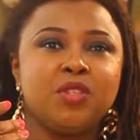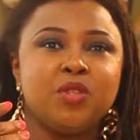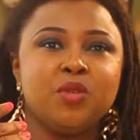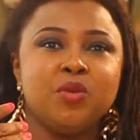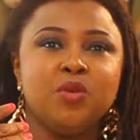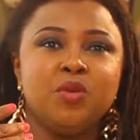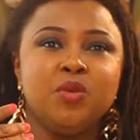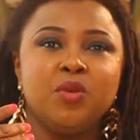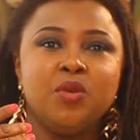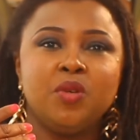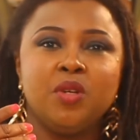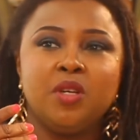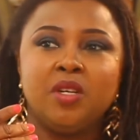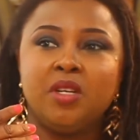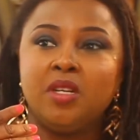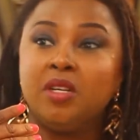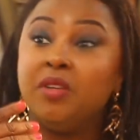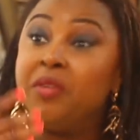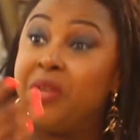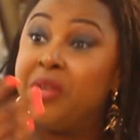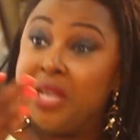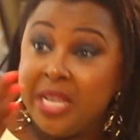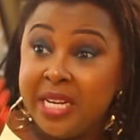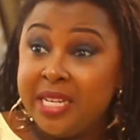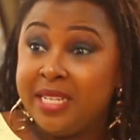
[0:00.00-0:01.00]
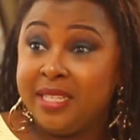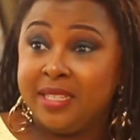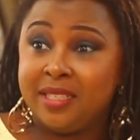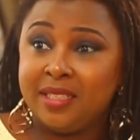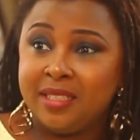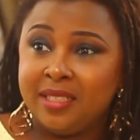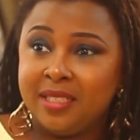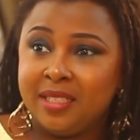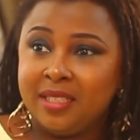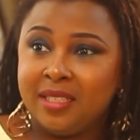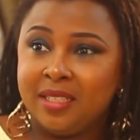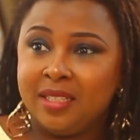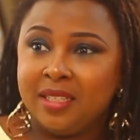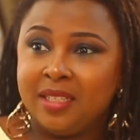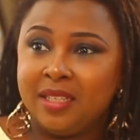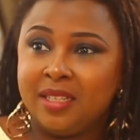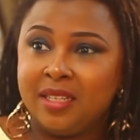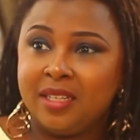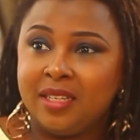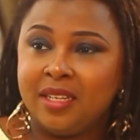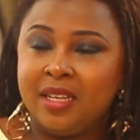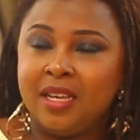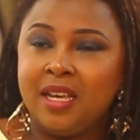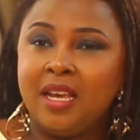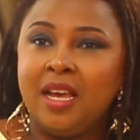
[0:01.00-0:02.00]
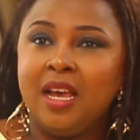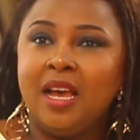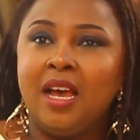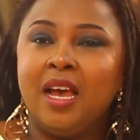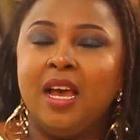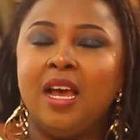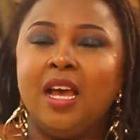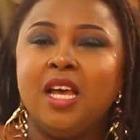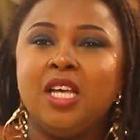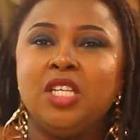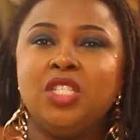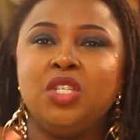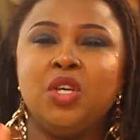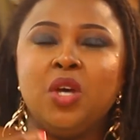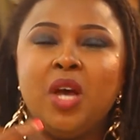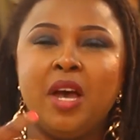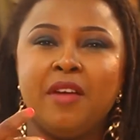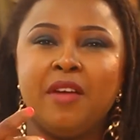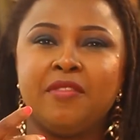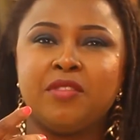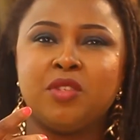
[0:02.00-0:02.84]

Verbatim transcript: to read. You have